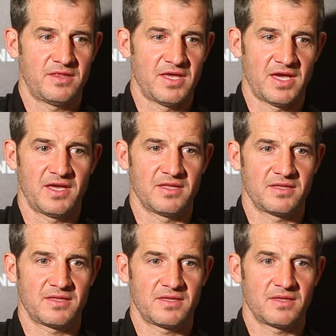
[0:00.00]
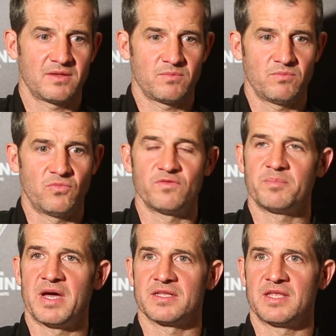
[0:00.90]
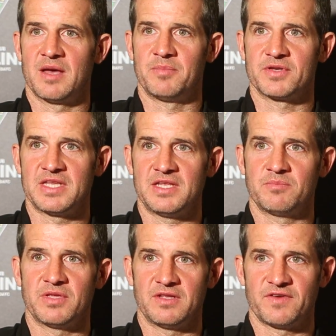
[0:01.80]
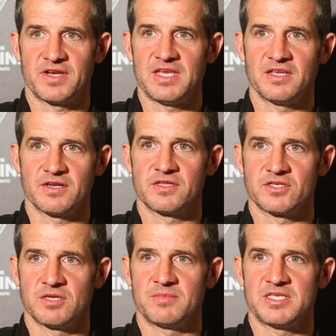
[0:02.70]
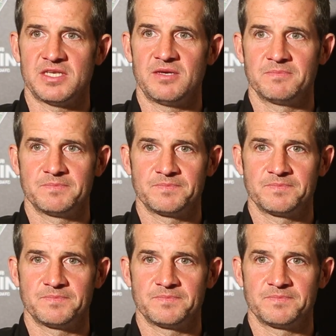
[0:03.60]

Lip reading: Then moved back to Aberdeen and played for a year under Jimmy C.